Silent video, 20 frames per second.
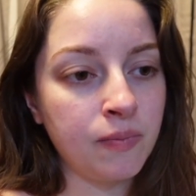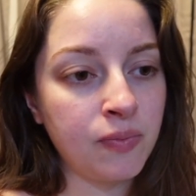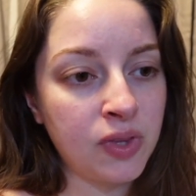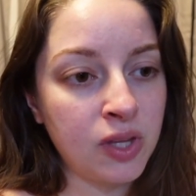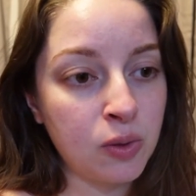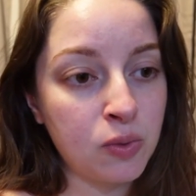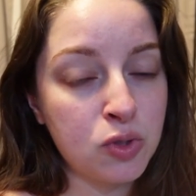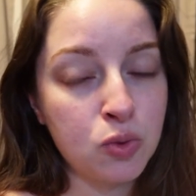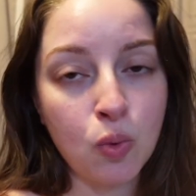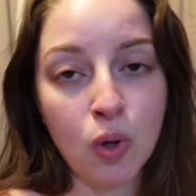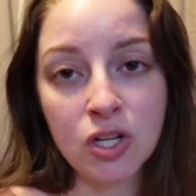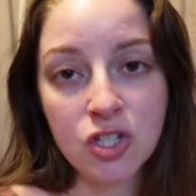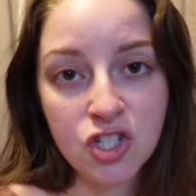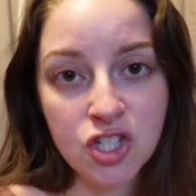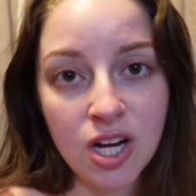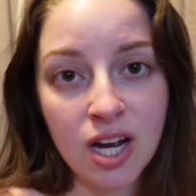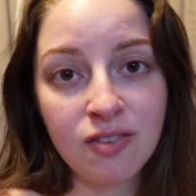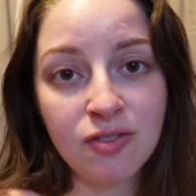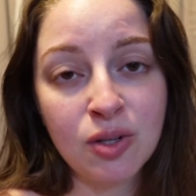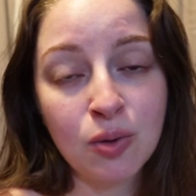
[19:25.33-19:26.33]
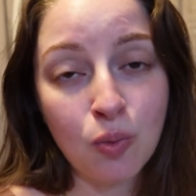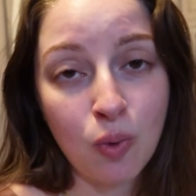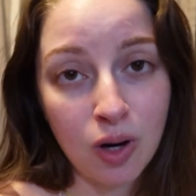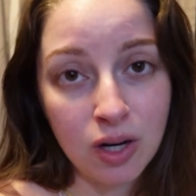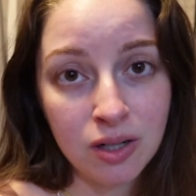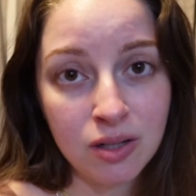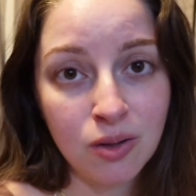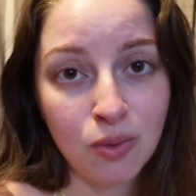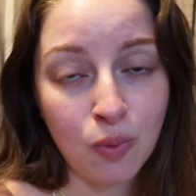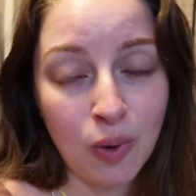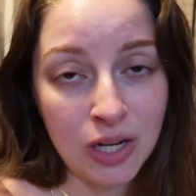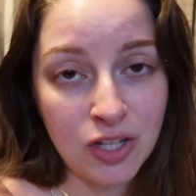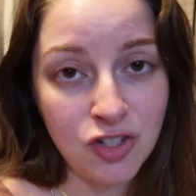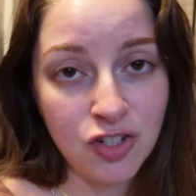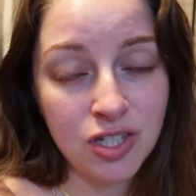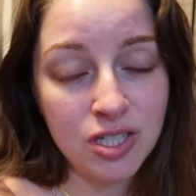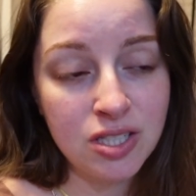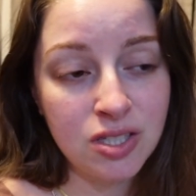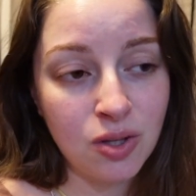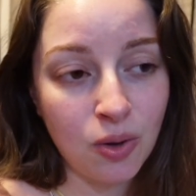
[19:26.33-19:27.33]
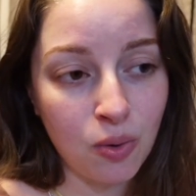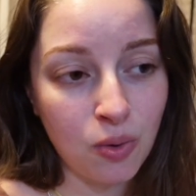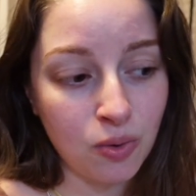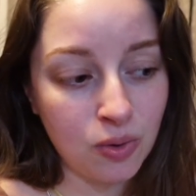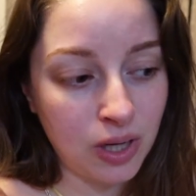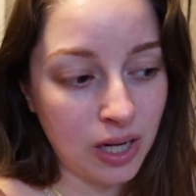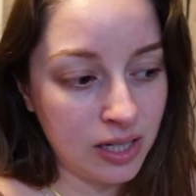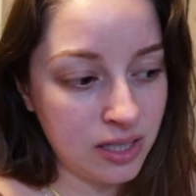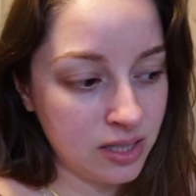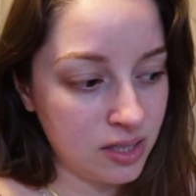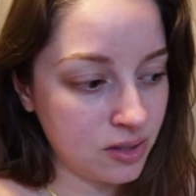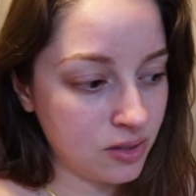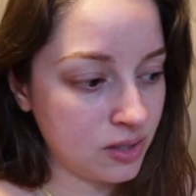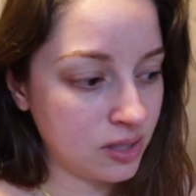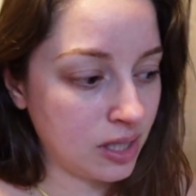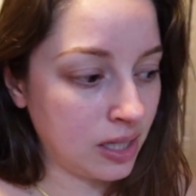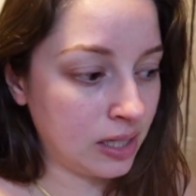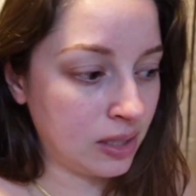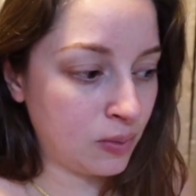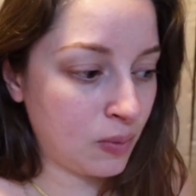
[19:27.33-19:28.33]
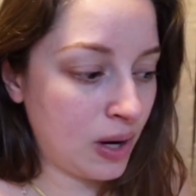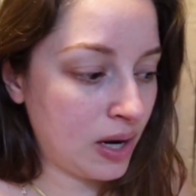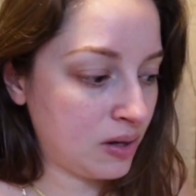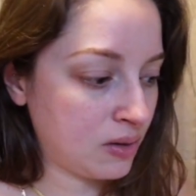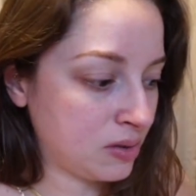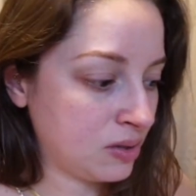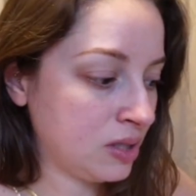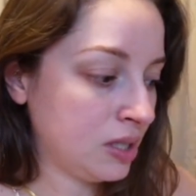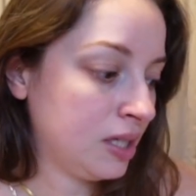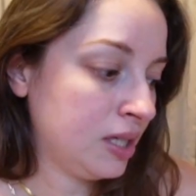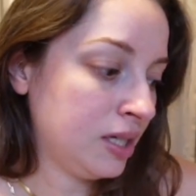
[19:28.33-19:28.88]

There was one chef and one waitress the whole night, so it was like, wow,